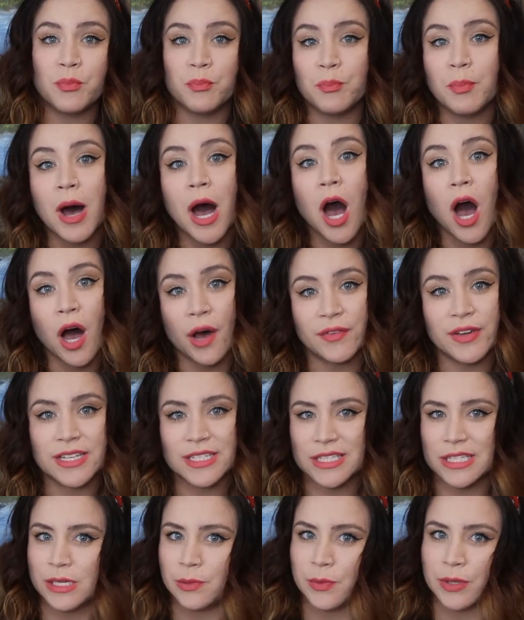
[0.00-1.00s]
but
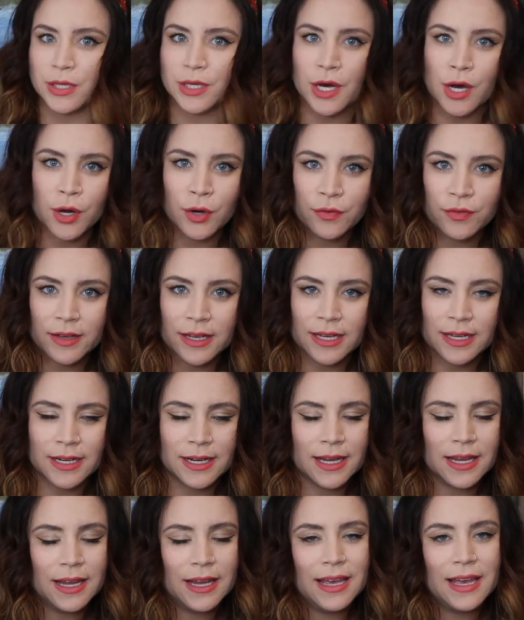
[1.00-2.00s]
obviously with COVID,